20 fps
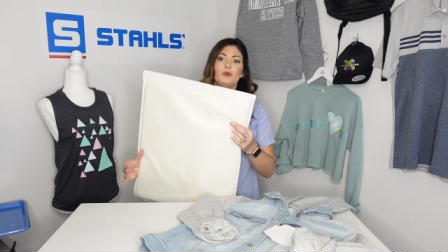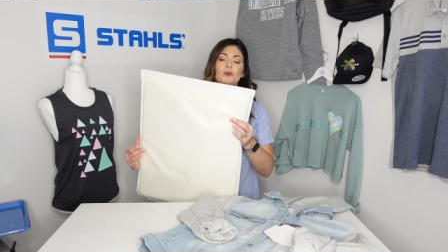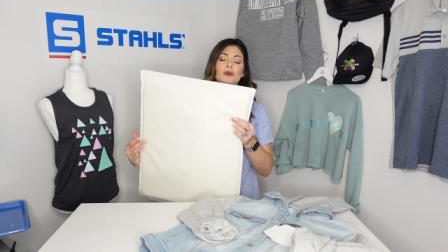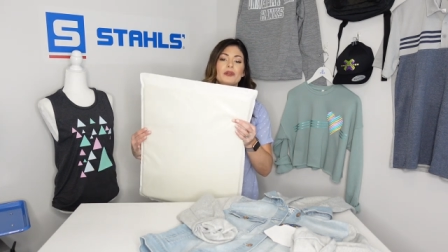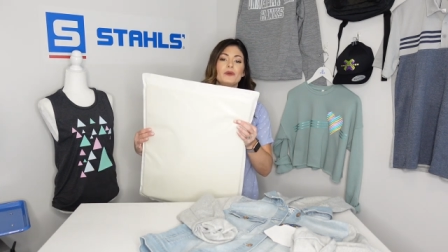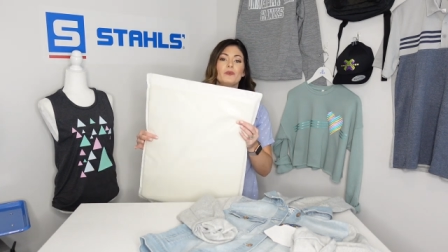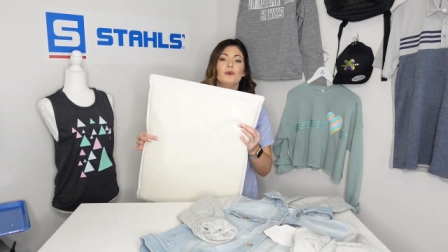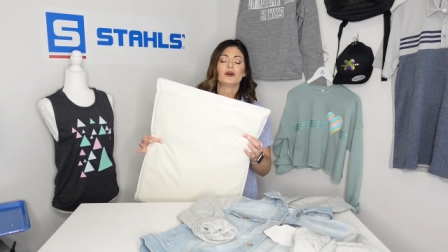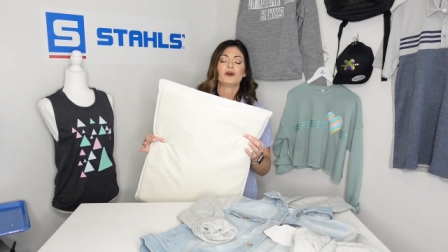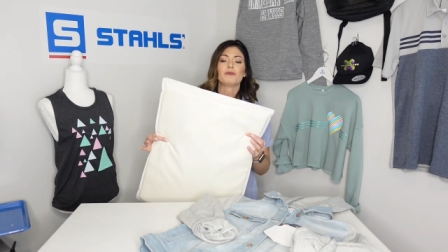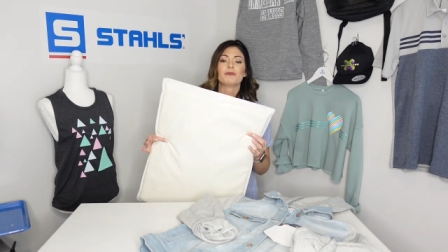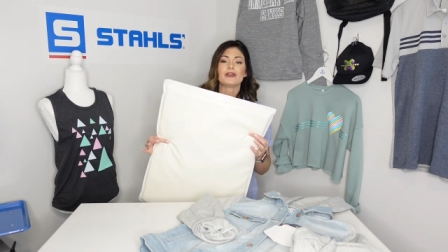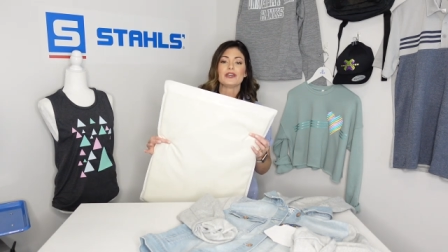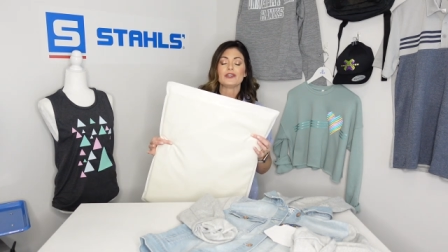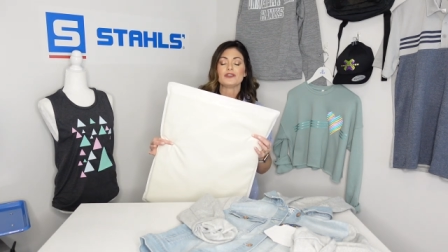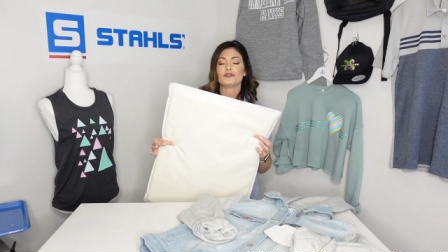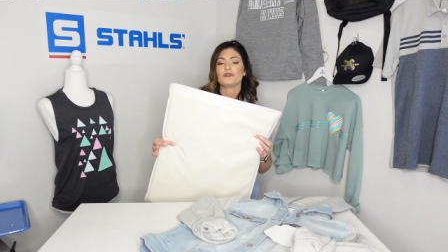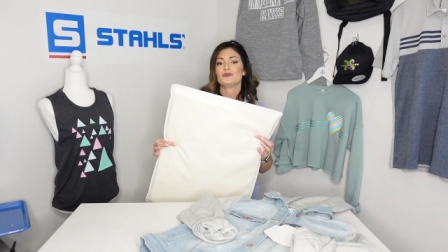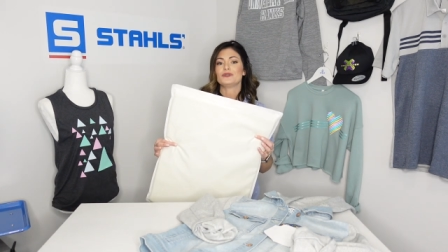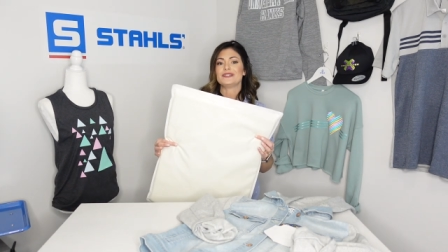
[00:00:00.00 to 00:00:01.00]
we will
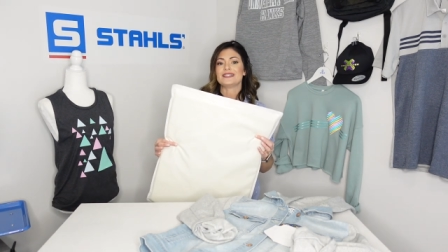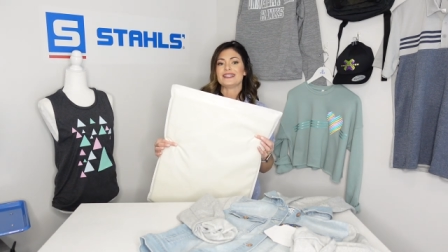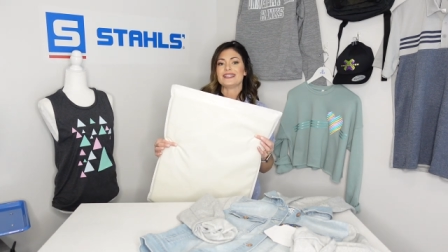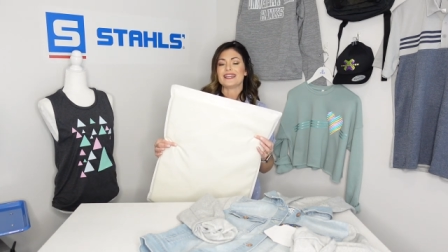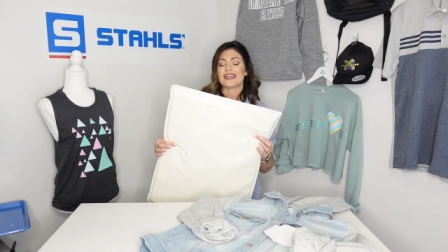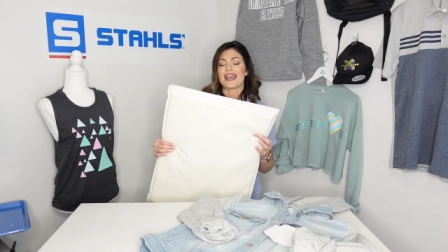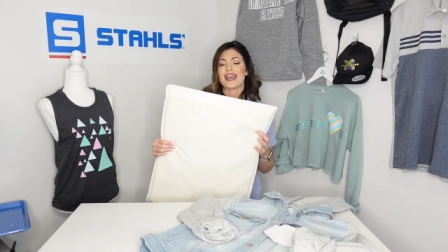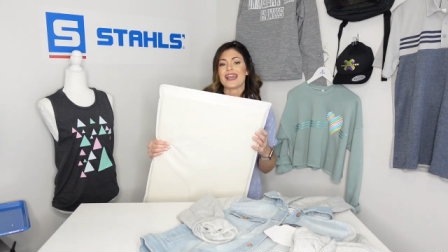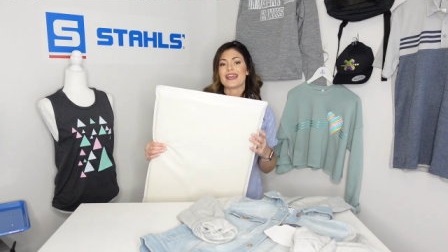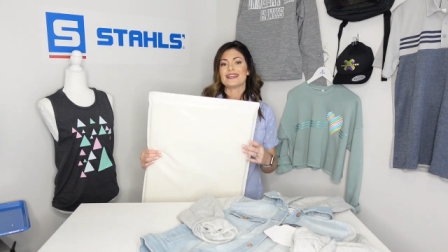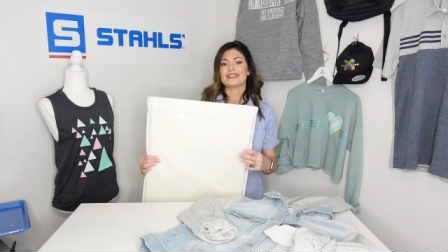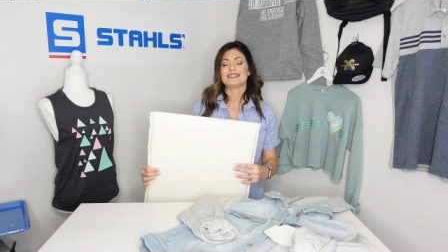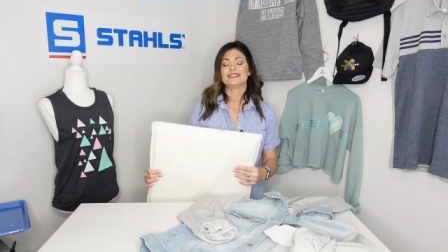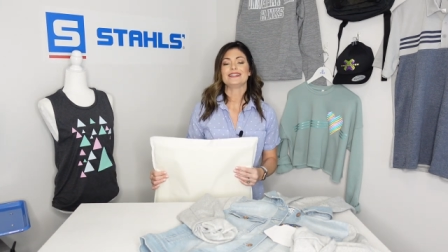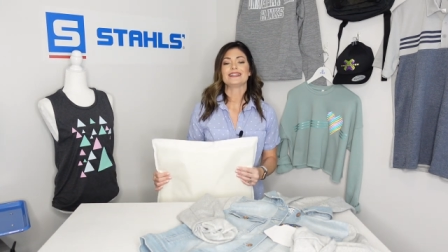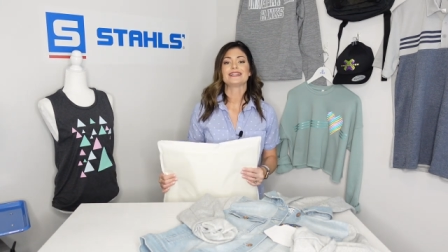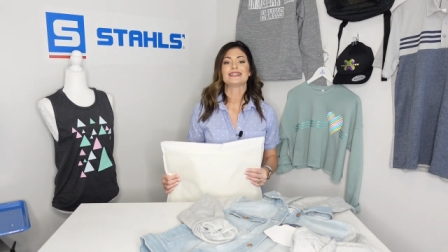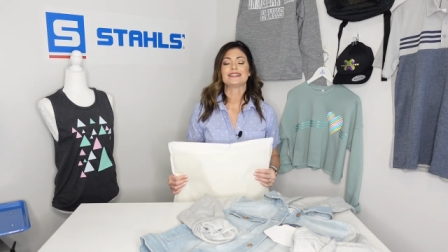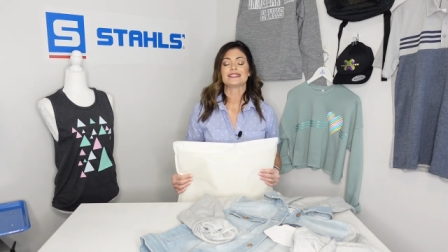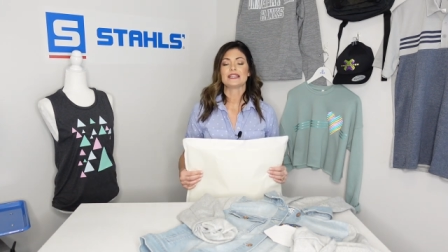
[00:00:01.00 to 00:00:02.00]
be using a
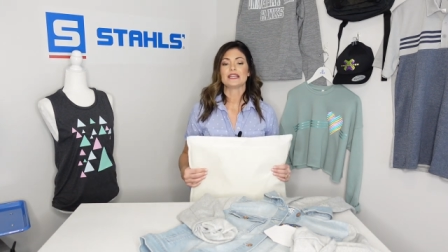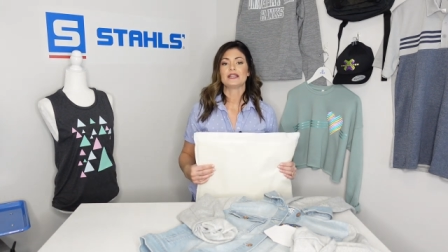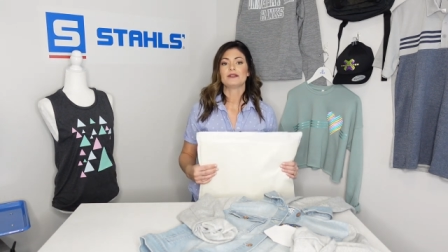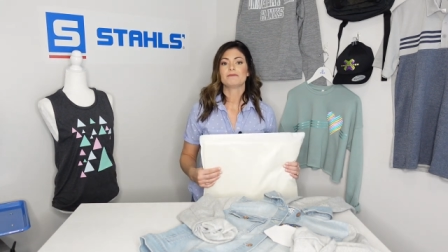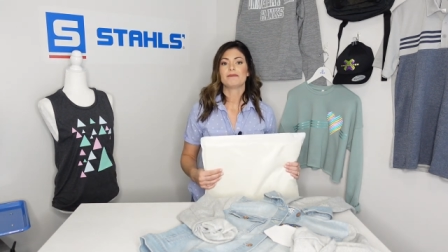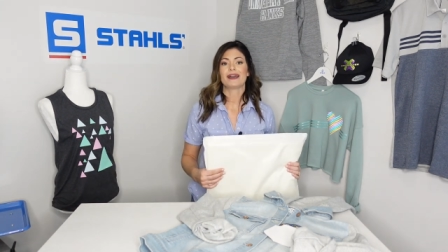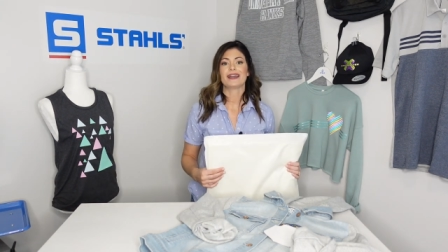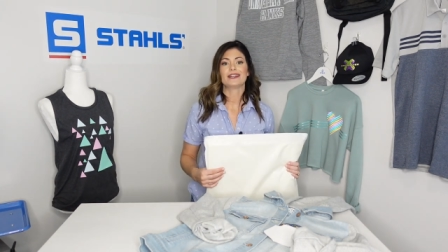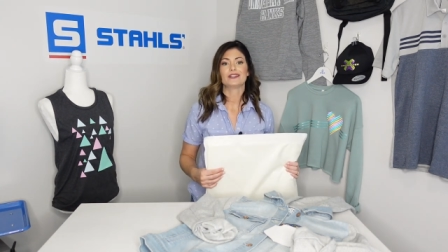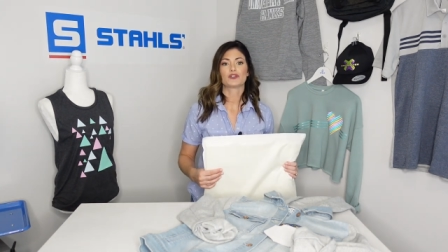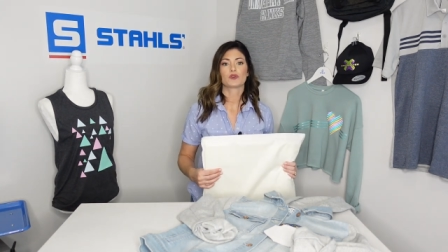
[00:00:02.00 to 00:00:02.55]
16 by